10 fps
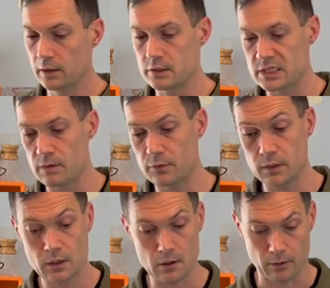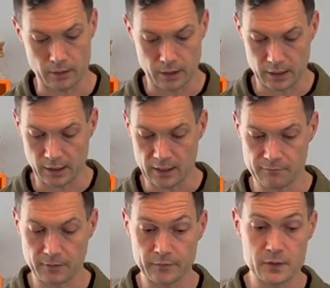Same thing here. I
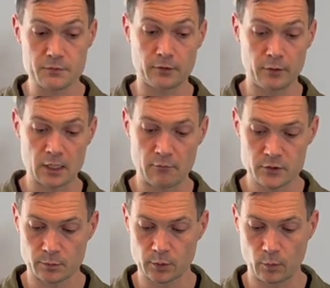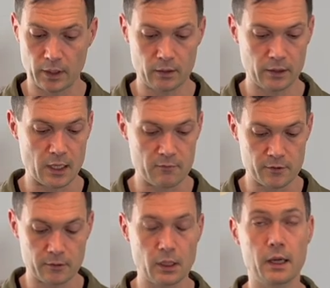find these very comfortable to wear, a
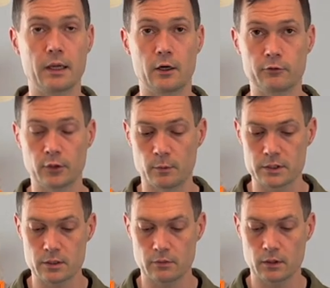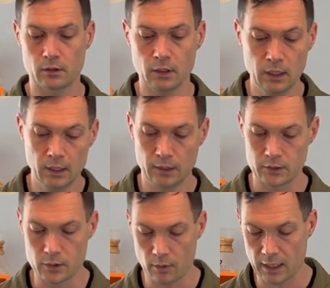very high airflow material.
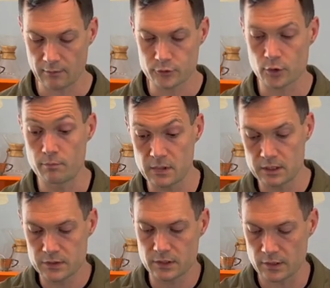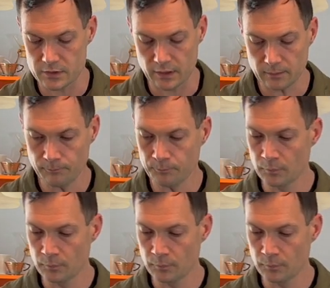You have tremendous gusseting